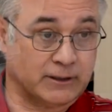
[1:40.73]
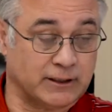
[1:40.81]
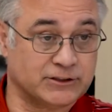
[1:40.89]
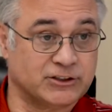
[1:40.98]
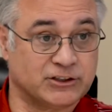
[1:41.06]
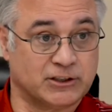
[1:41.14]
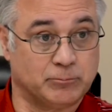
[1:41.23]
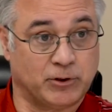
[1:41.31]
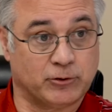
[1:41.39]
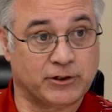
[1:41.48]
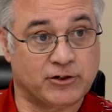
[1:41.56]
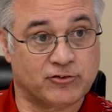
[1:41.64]
to us is the
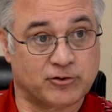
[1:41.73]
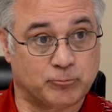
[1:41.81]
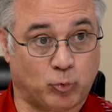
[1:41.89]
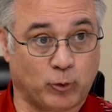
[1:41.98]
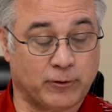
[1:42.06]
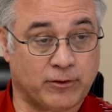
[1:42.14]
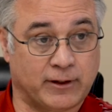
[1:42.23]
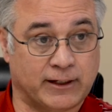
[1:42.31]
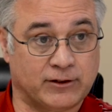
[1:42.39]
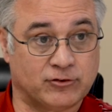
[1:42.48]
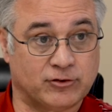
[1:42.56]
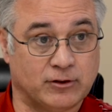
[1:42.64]
ability to support
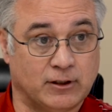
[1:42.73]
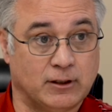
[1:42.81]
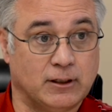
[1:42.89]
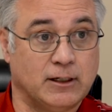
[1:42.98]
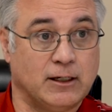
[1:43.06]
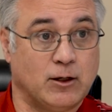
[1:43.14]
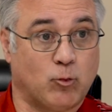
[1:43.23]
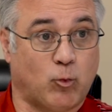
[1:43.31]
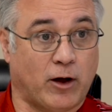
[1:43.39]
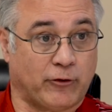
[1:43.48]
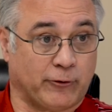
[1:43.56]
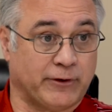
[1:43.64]
things
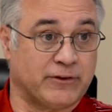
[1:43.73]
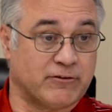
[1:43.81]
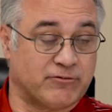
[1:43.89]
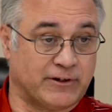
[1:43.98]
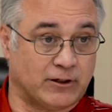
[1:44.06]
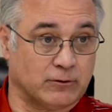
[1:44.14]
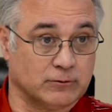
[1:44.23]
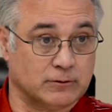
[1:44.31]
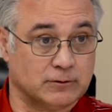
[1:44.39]
while they're in the field.